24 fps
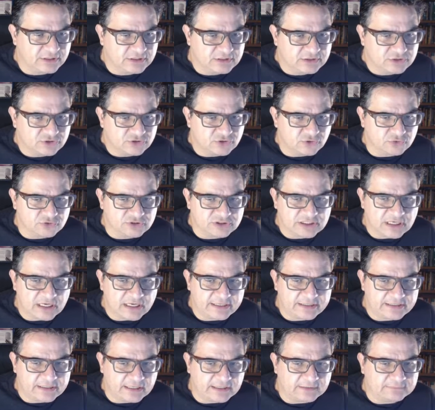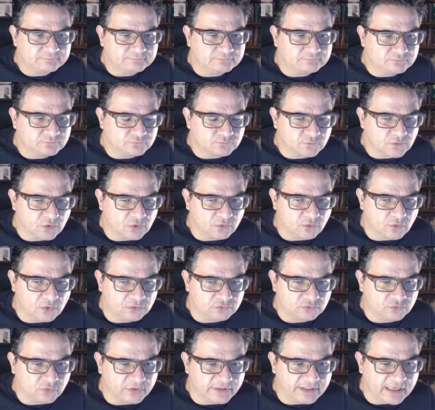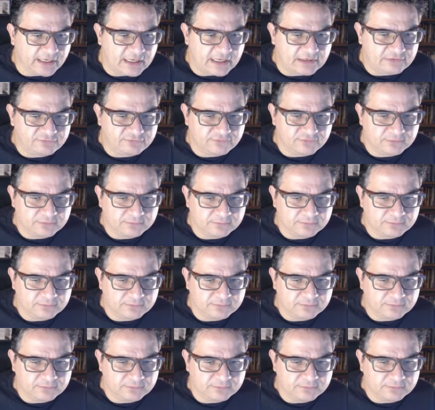So China won 2.5,